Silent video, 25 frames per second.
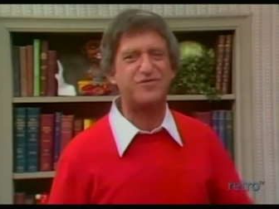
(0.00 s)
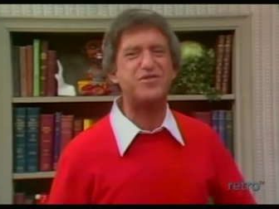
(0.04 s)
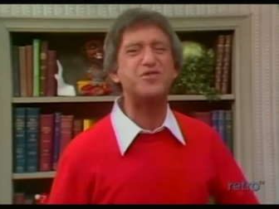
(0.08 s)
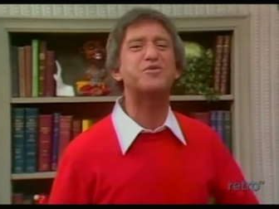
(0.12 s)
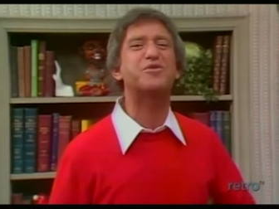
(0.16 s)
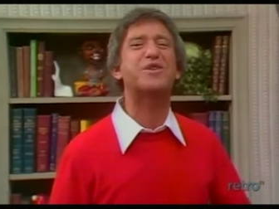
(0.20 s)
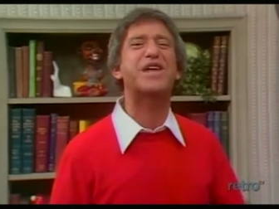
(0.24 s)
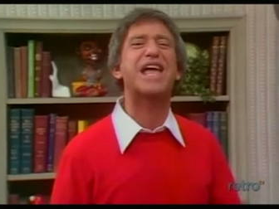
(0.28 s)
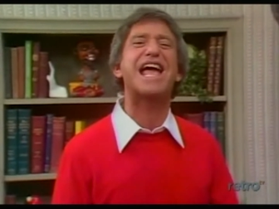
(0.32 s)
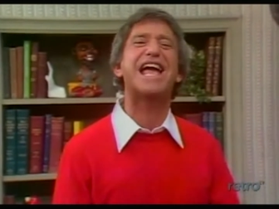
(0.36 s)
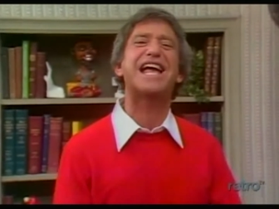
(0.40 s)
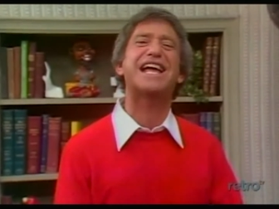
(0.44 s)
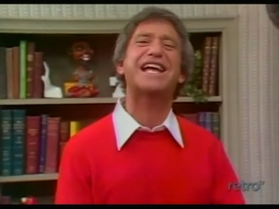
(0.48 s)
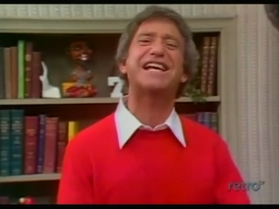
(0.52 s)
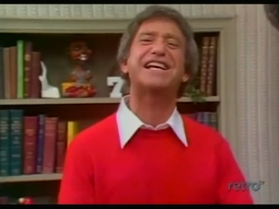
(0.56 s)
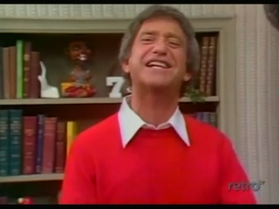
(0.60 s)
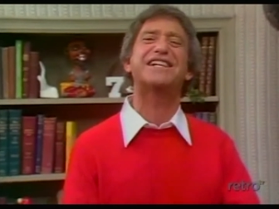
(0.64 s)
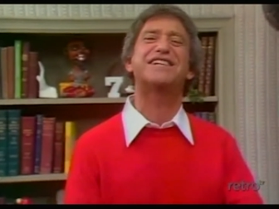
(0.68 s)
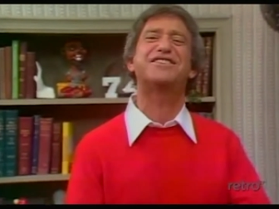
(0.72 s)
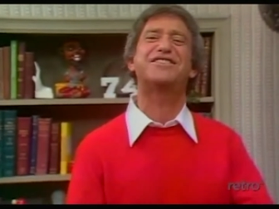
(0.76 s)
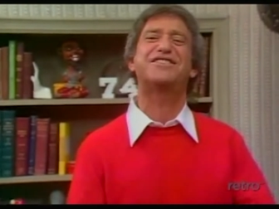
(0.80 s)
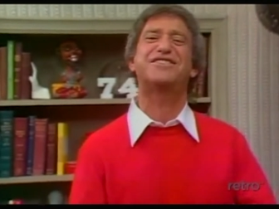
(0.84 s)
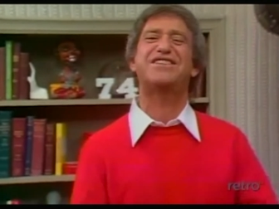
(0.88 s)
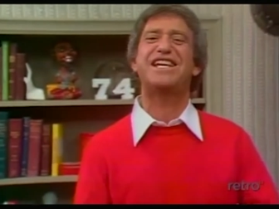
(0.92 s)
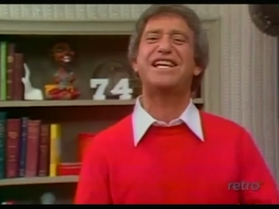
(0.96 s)
If you can't
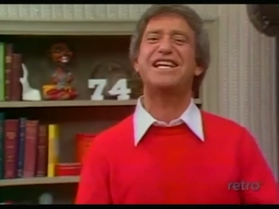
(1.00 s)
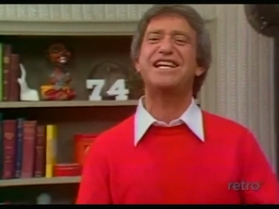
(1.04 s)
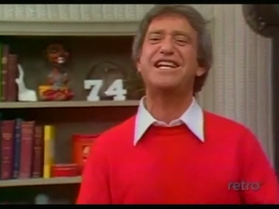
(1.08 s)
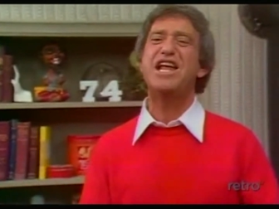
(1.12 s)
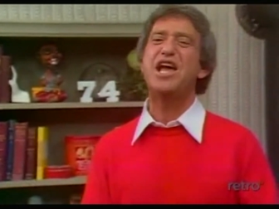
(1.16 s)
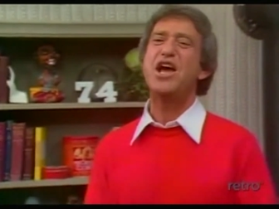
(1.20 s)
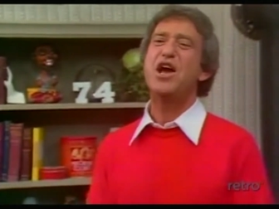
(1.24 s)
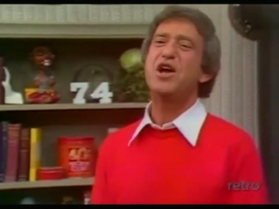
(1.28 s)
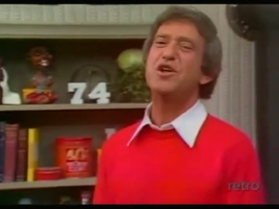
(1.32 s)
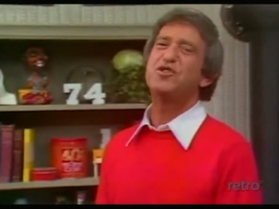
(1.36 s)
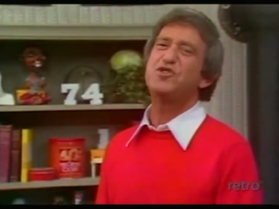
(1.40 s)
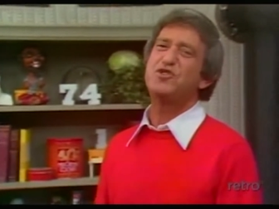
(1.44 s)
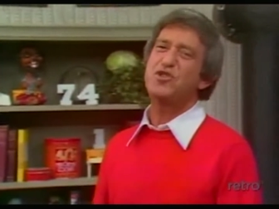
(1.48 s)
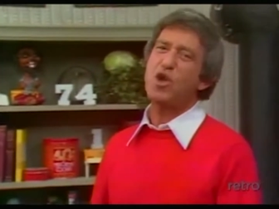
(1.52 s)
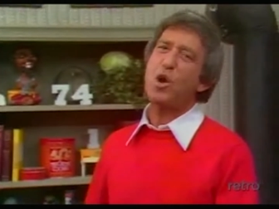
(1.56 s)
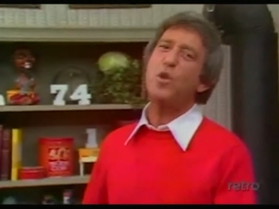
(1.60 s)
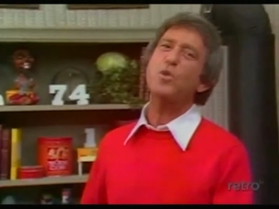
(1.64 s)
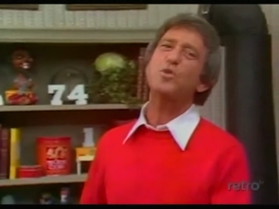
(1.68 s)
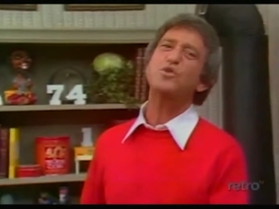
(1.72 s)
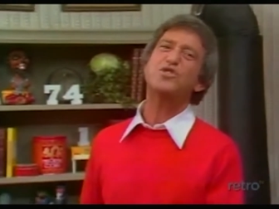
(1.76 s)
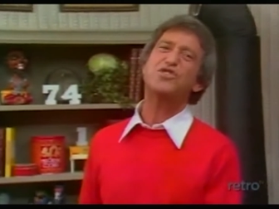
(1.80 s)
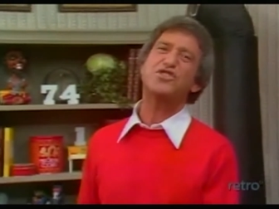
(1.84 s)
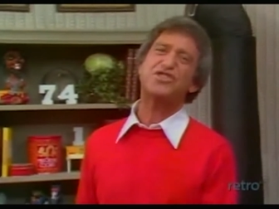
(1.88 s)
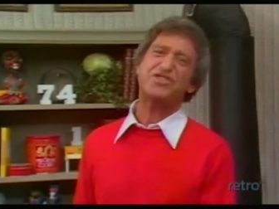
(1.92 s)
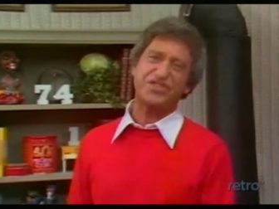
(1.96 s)
get a seat, don't